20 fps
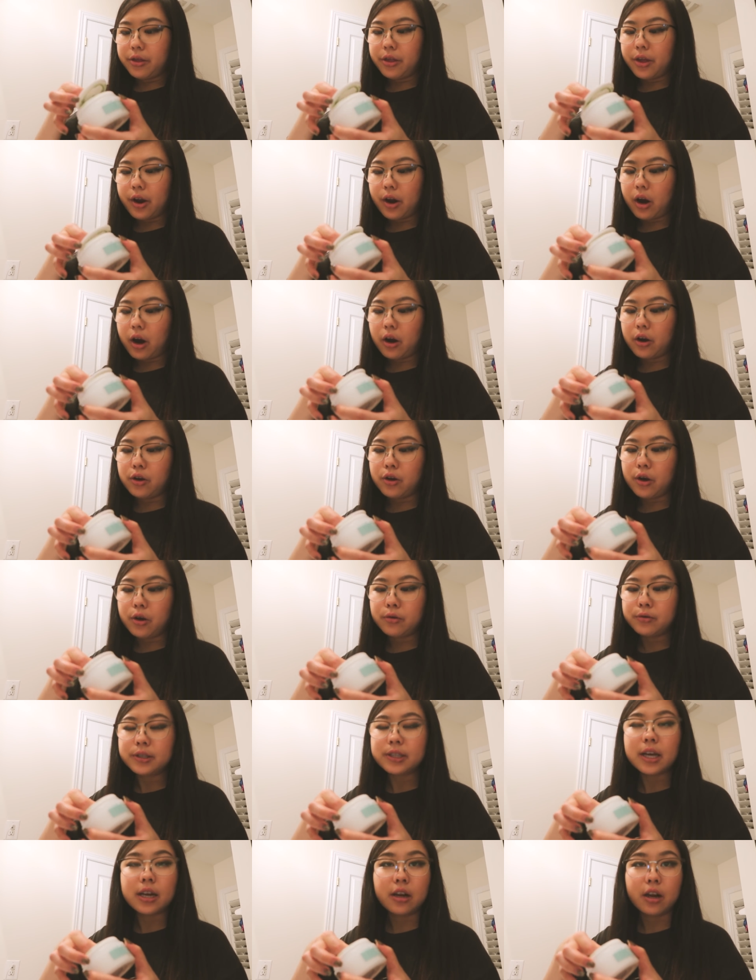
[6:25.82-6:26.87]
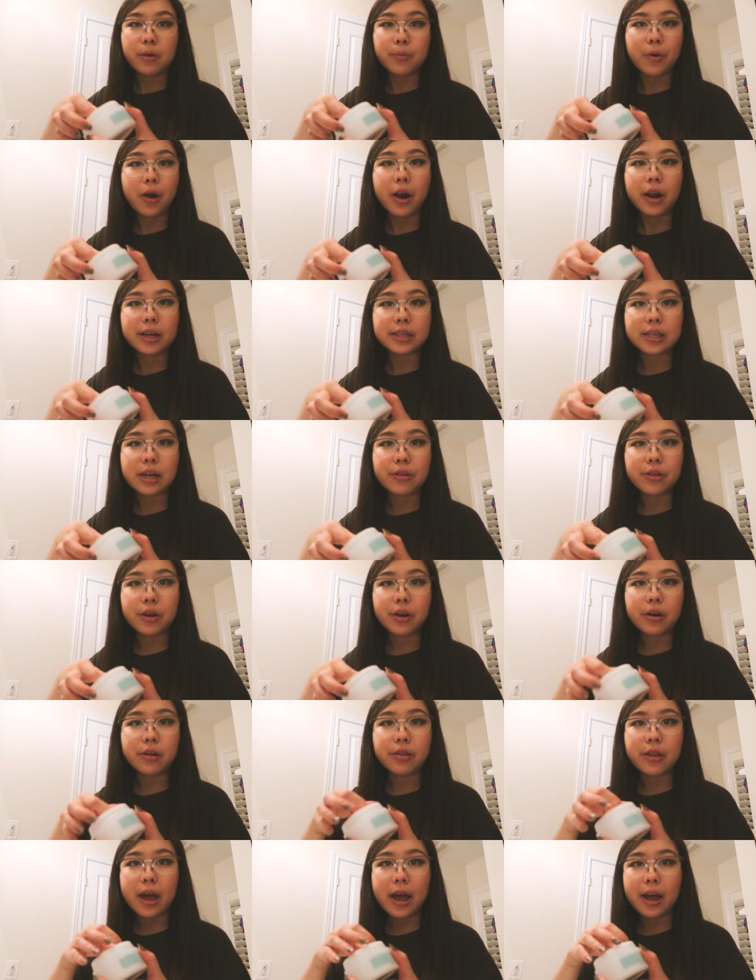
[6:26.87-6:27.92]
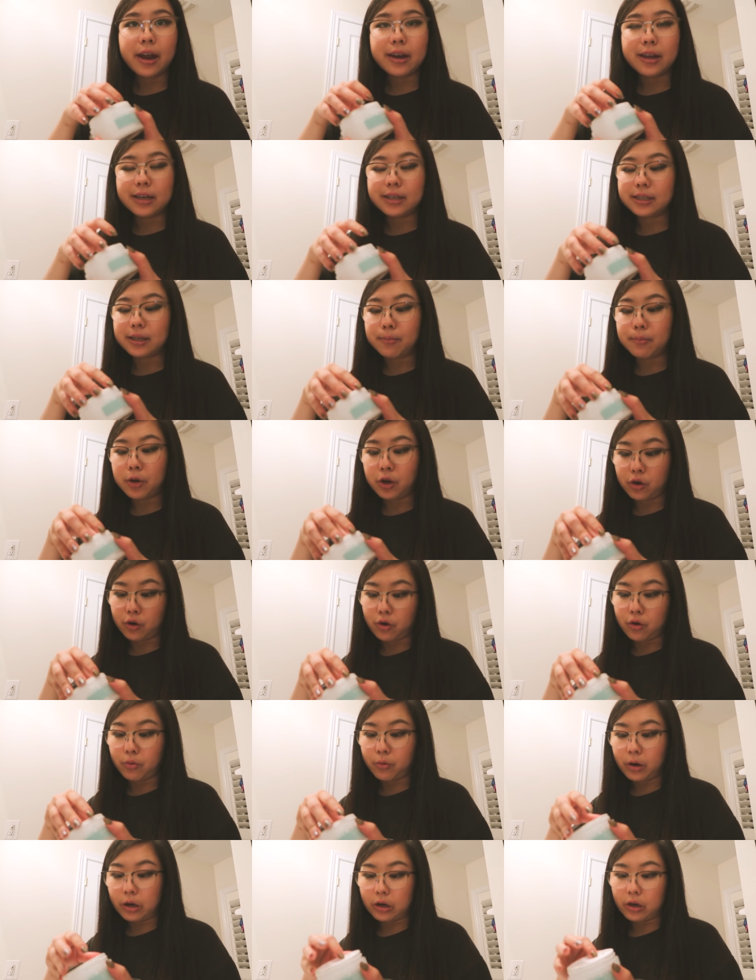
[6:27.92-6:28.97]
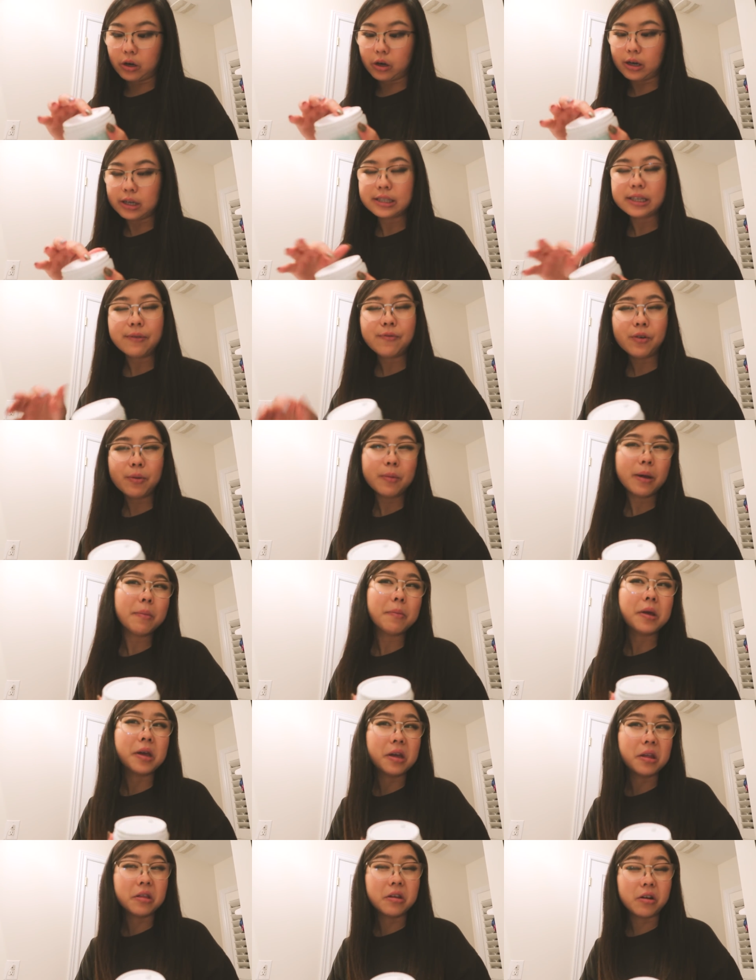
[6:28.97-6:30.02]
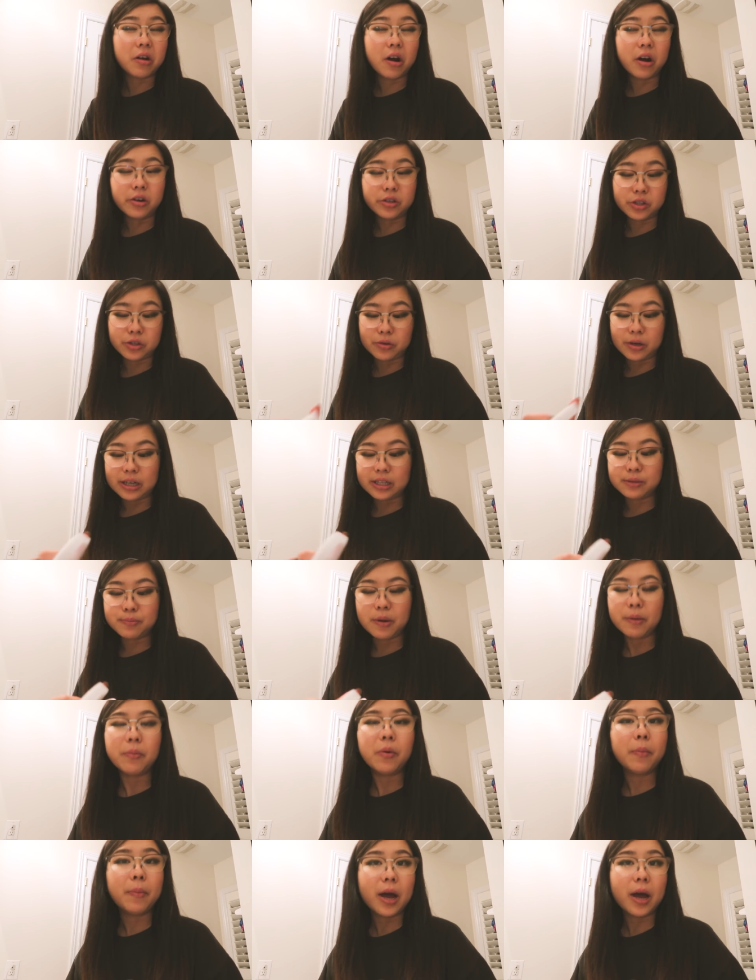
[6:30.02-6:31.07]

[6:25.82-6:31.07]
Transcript: there are no skincare products out there that is a miracle worker except for maybe the Cosrx pimple